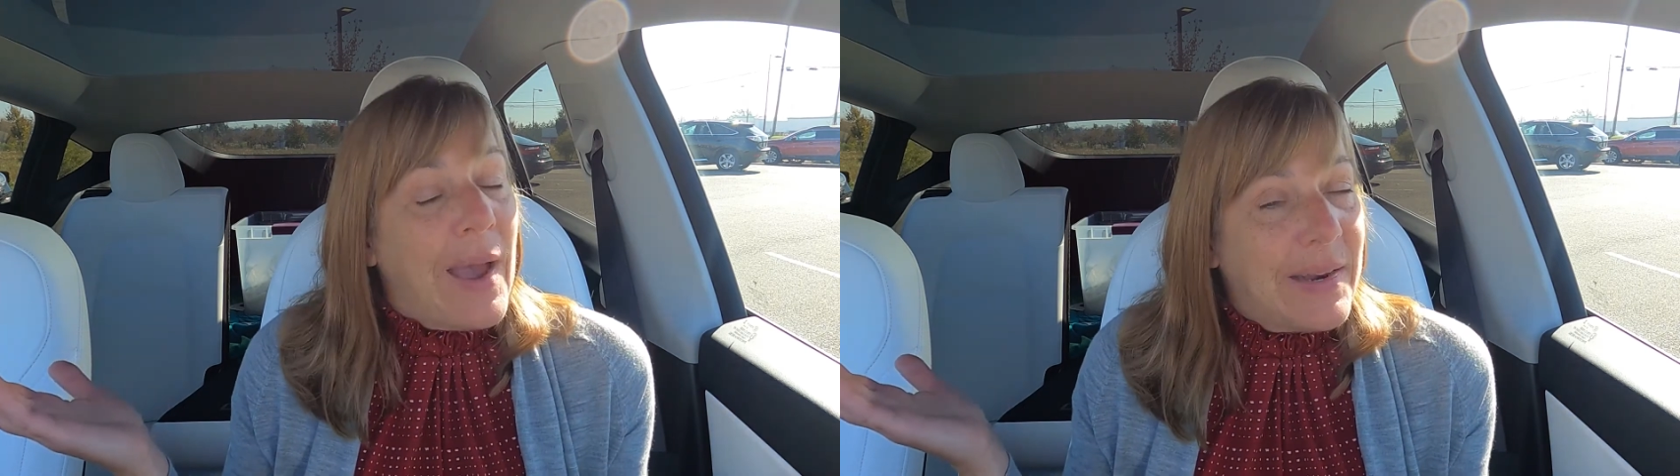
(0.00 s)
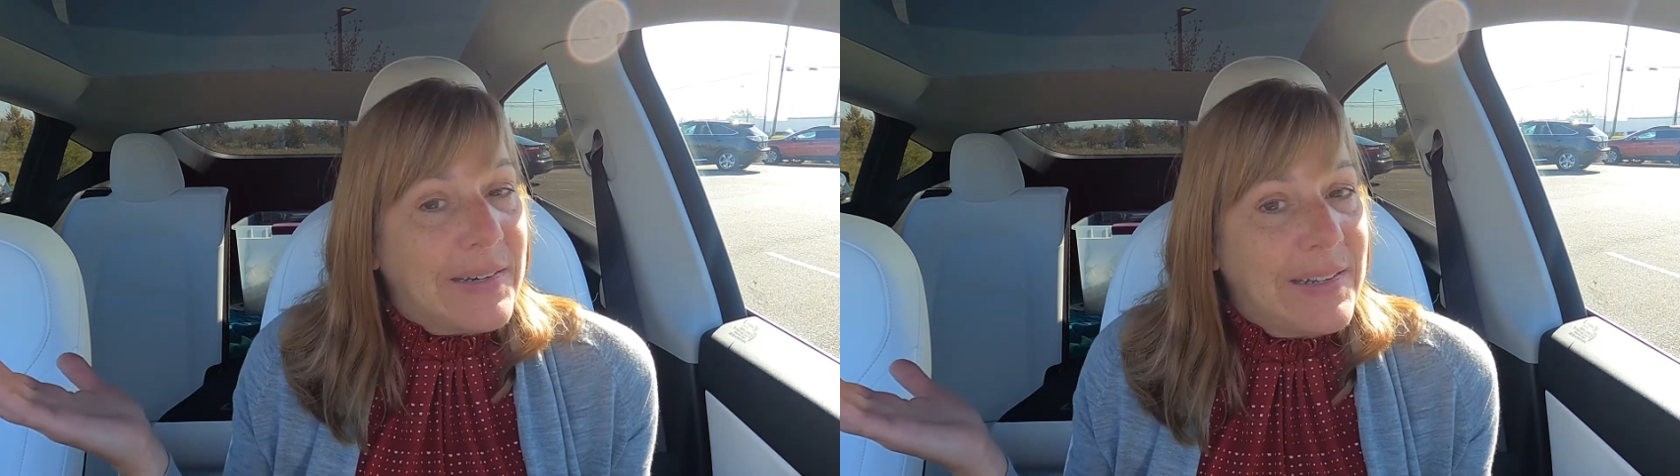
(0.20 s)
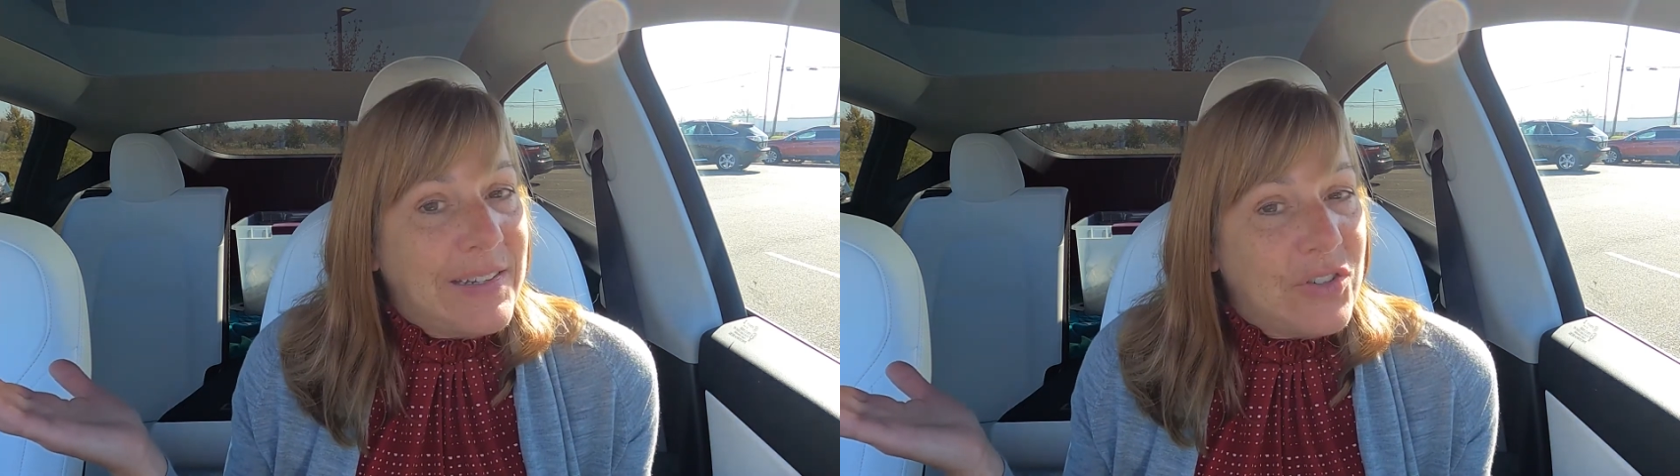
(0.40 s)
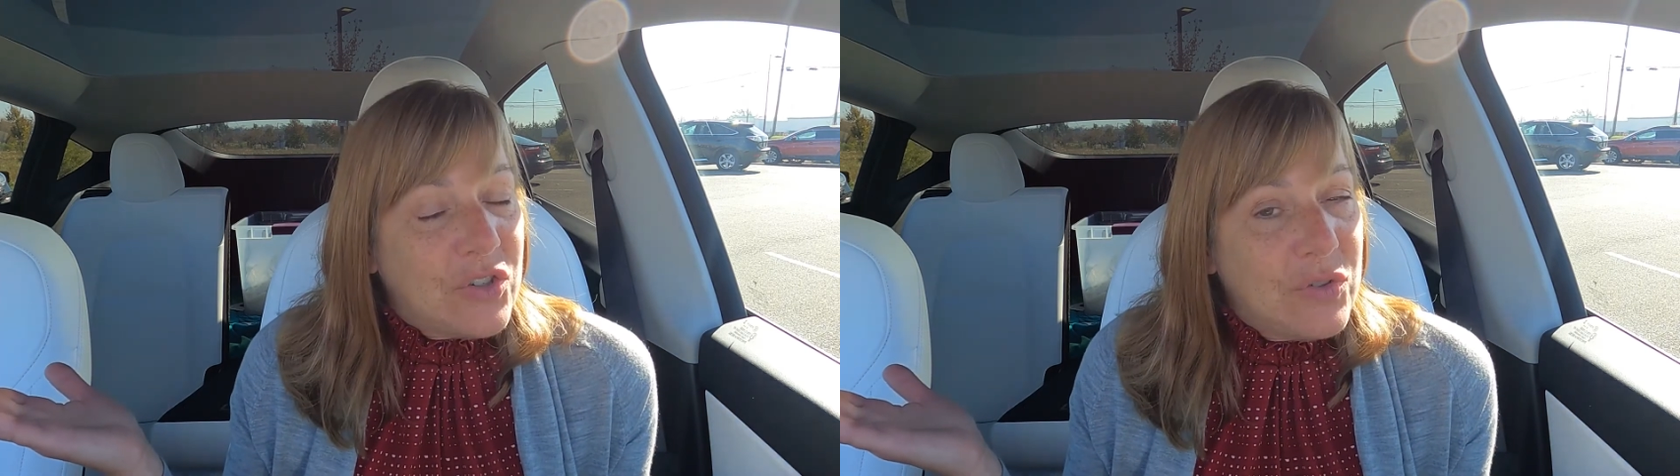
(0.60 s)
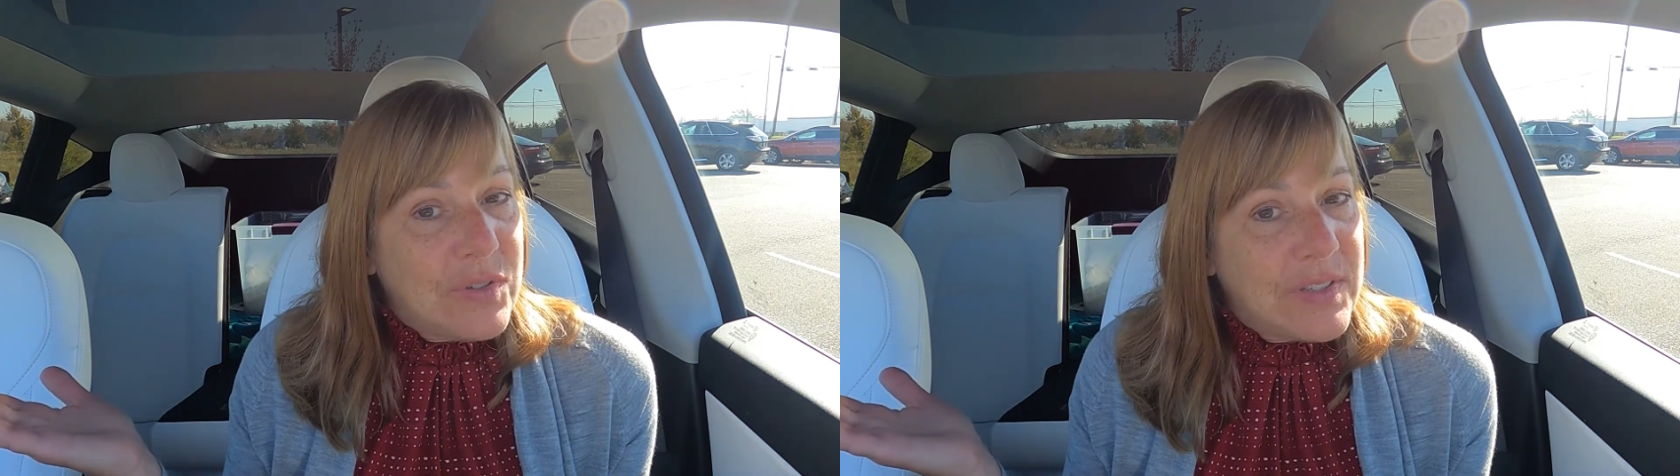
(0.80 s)
had any
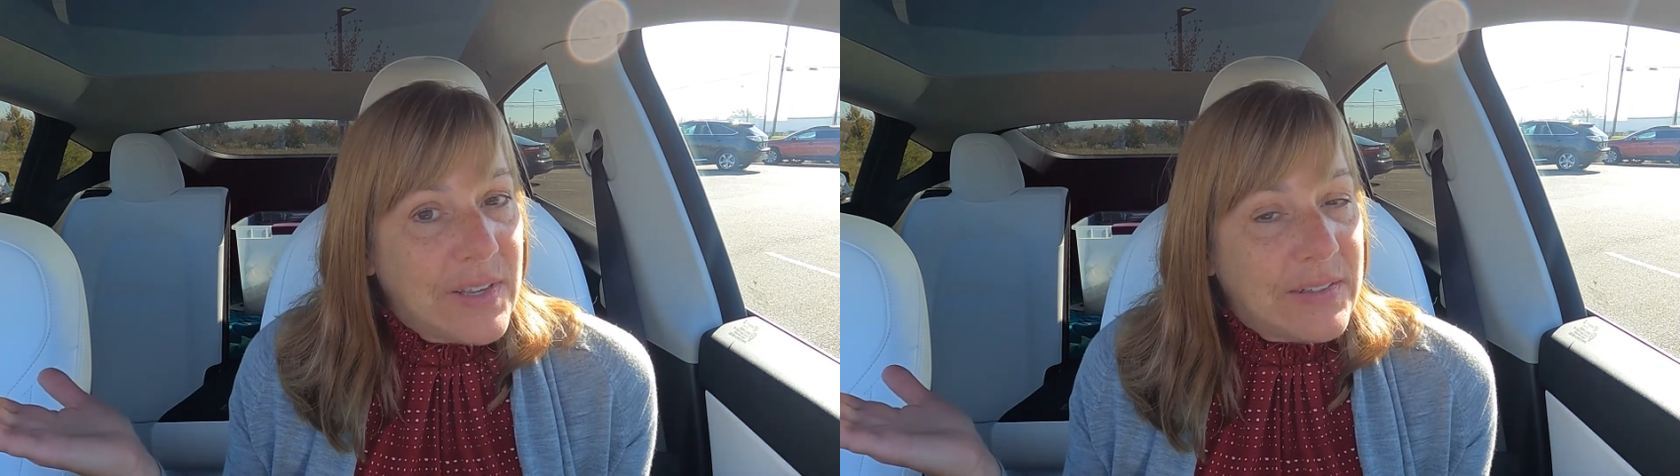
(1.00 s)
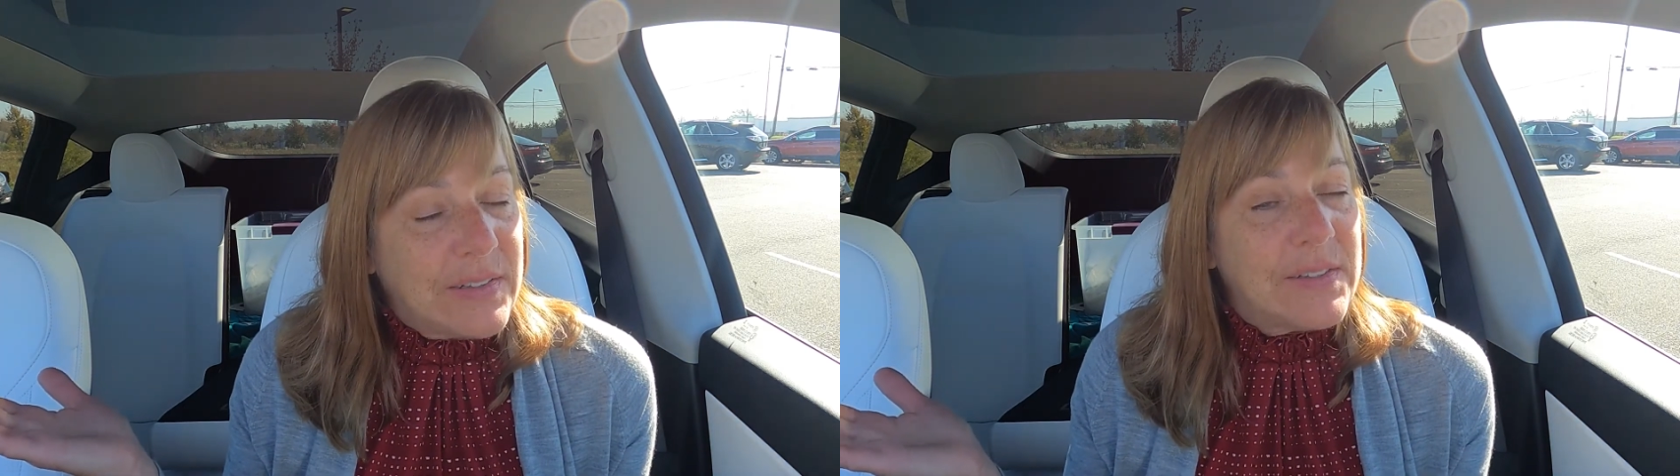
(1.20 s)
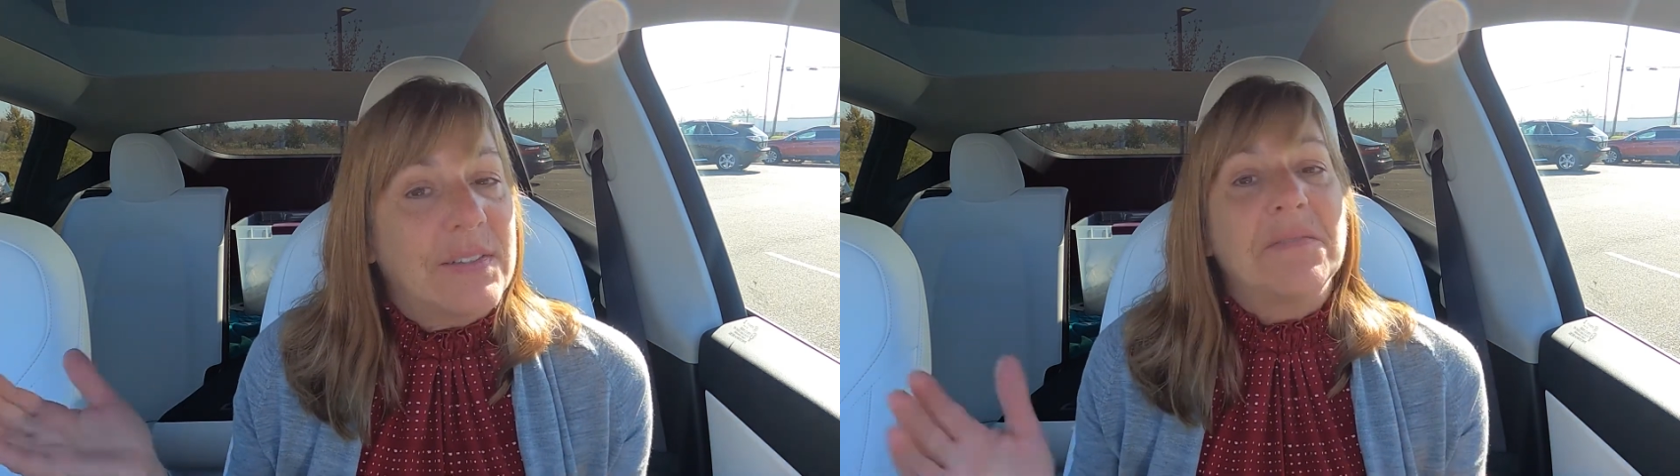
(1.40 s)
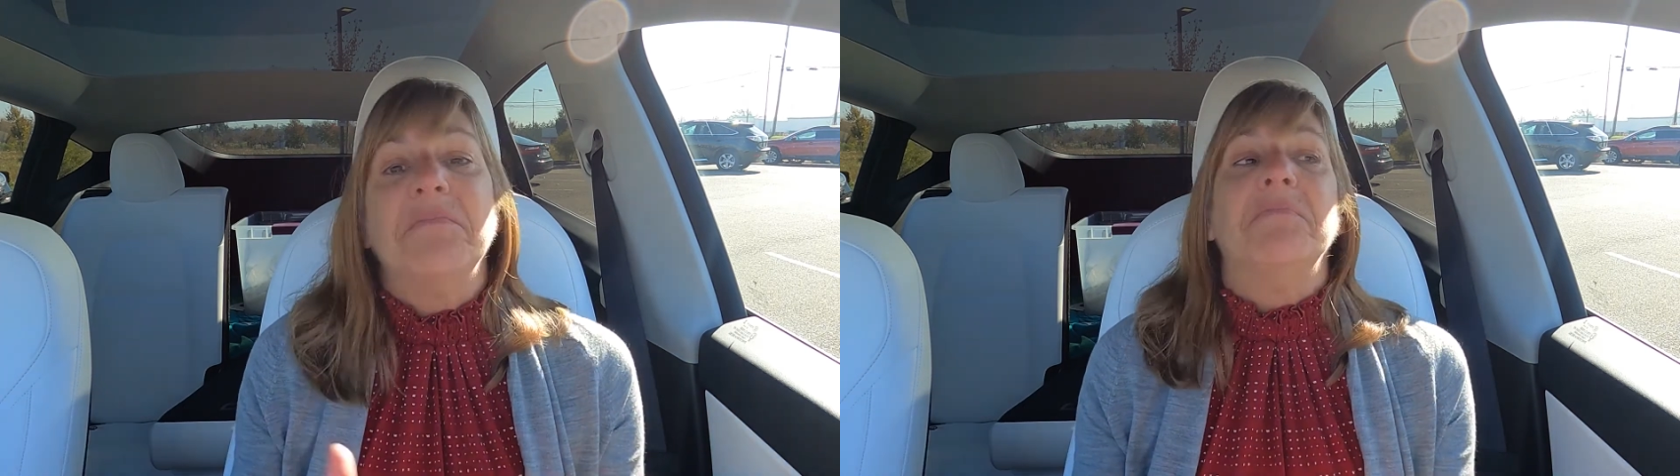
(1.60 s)
issues since?